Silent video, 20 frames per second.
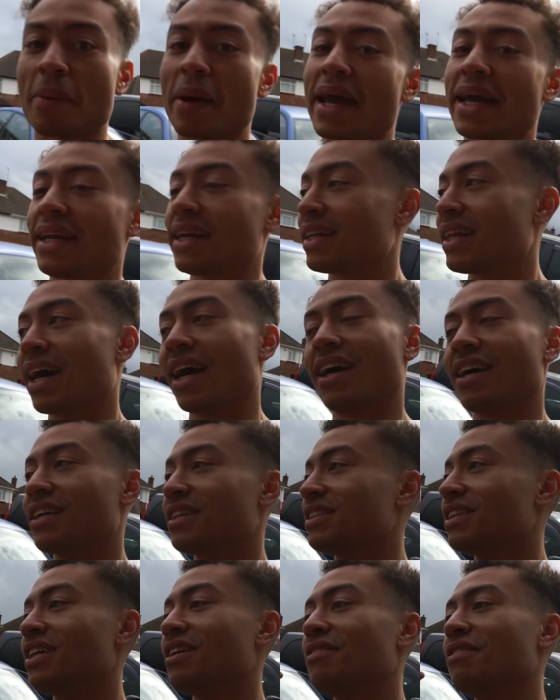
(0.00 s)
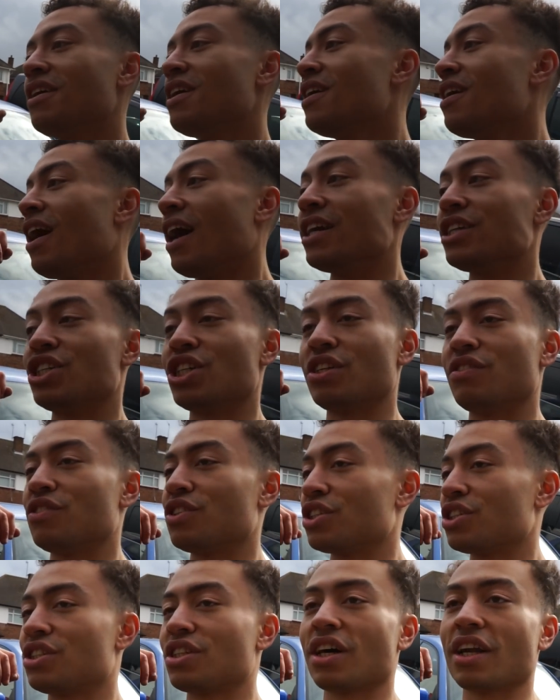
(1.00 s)
paint and that kind of stuff. I should have
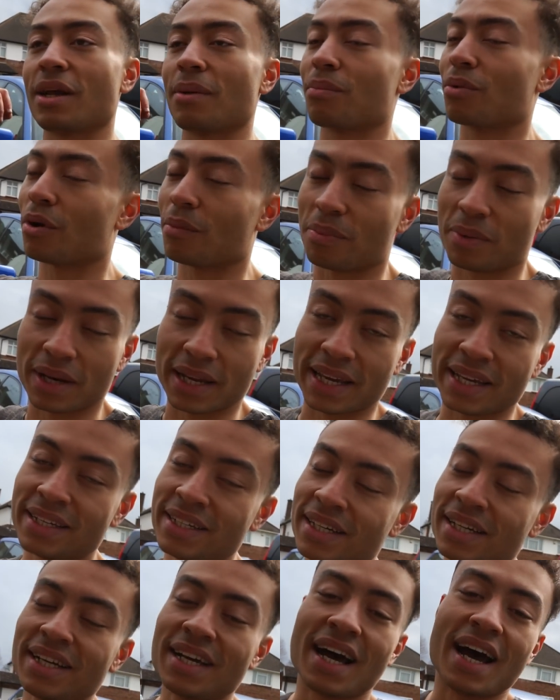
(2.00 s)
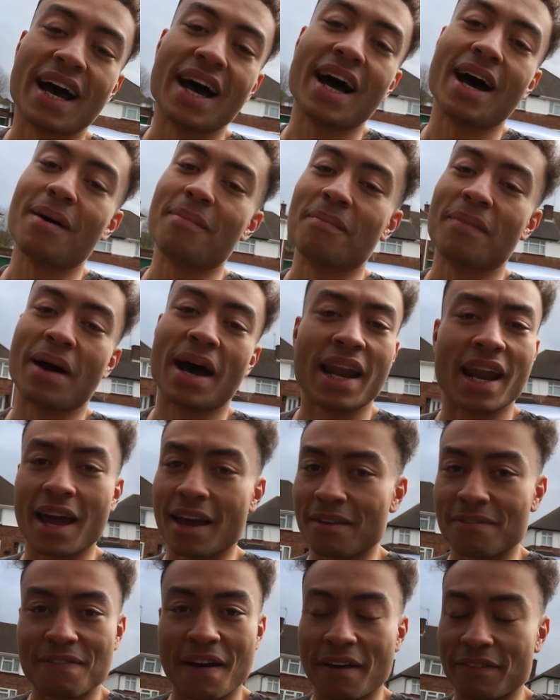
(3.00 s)
just done it properly, and
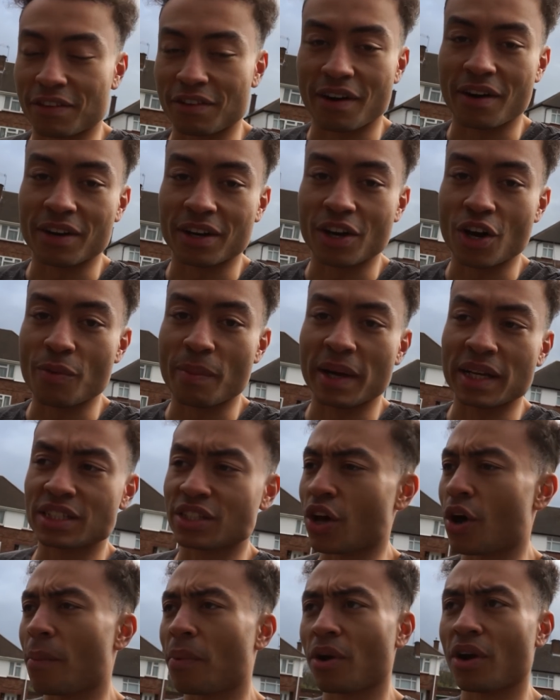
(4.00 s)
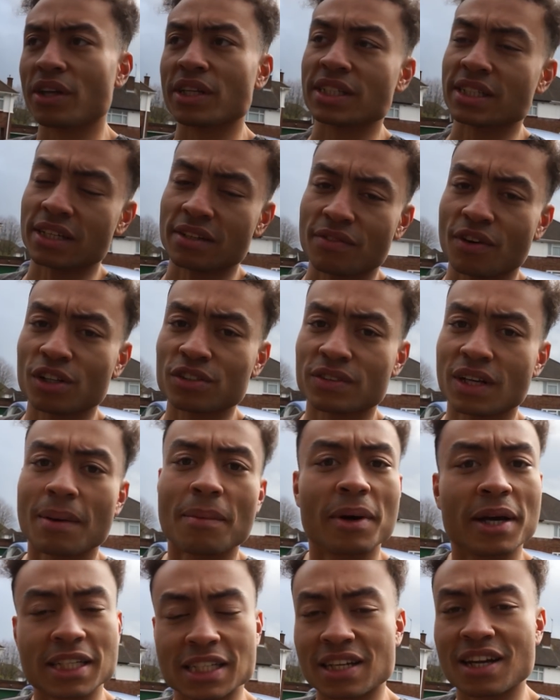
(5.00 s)
I faffed around a little bit, so apologies in advance for that.
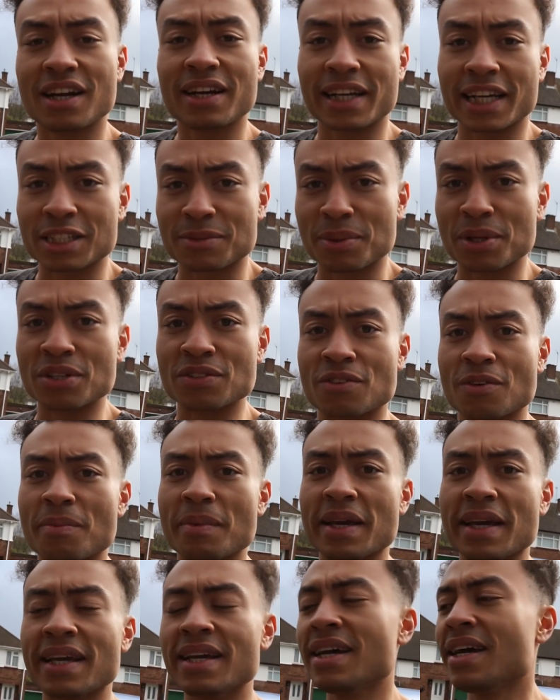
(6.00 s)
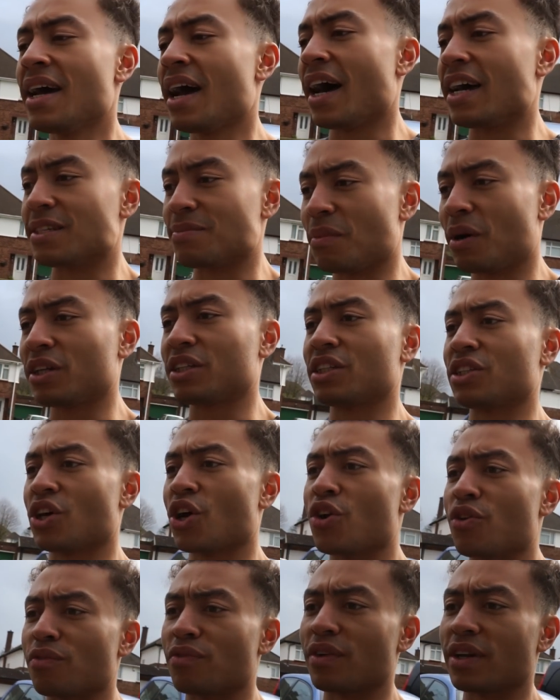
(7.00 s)
But it's a learning experience for me as much as
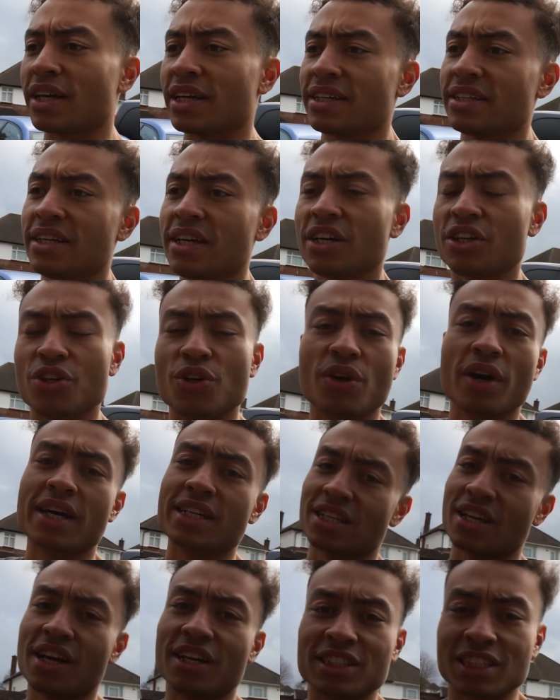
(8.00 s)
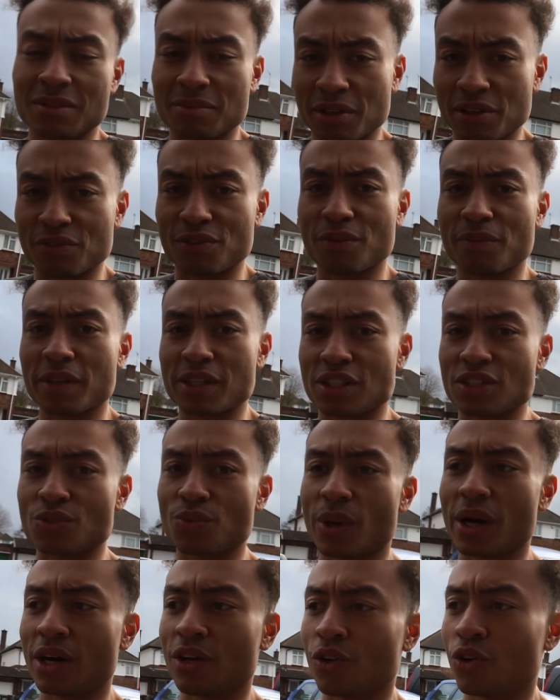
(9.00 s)
hopefully you guys learn something from this as
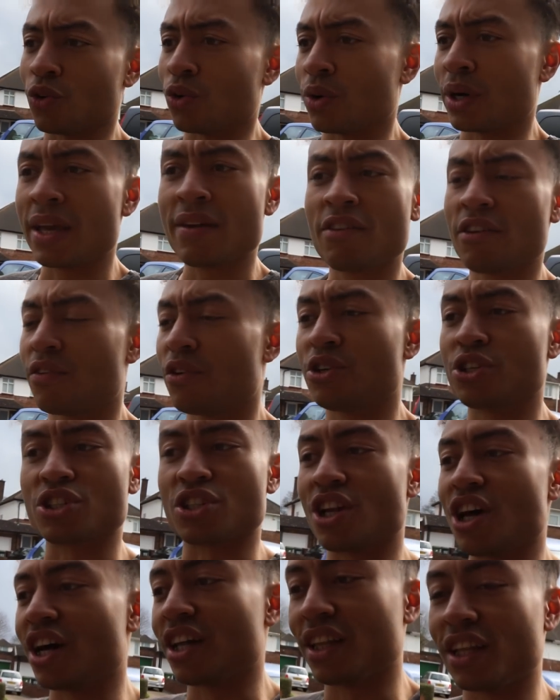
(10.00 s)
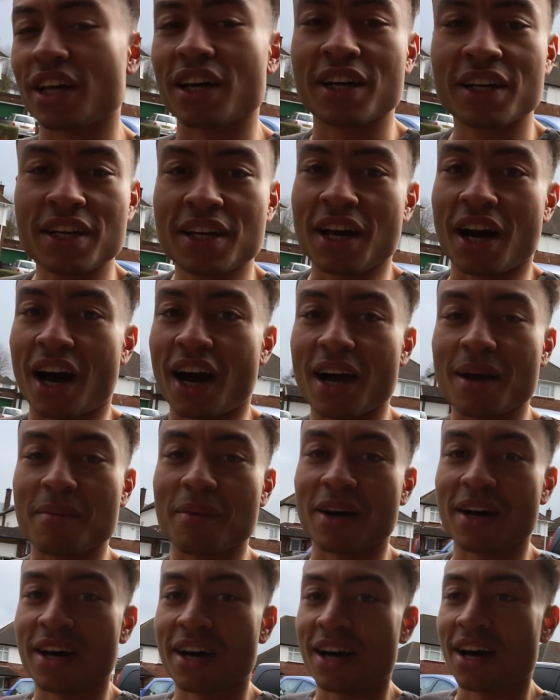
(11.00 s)
well, or even if you just learn that I'm
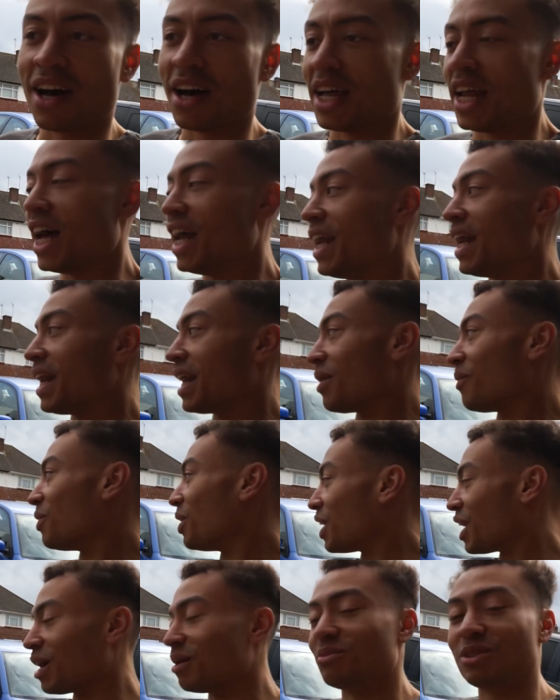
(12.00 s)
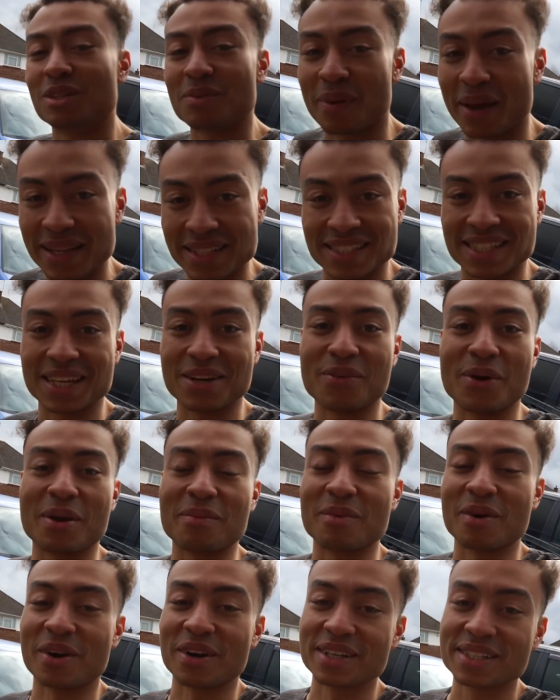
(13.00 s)
an idiot when it comes to painting
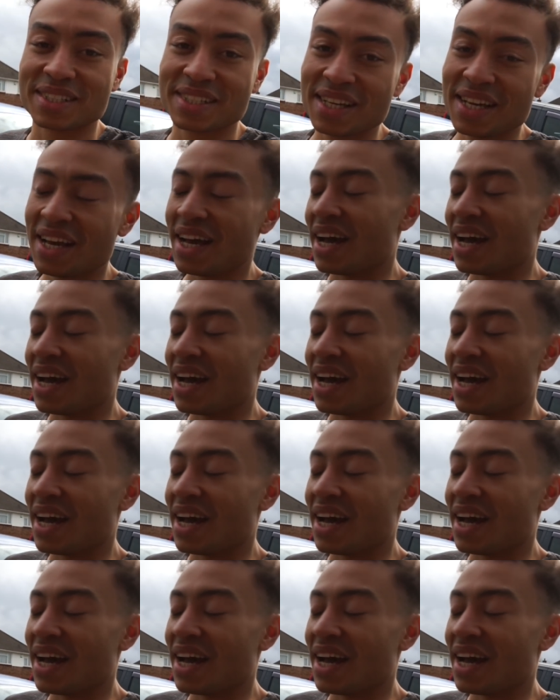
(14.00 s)
wing mirrors,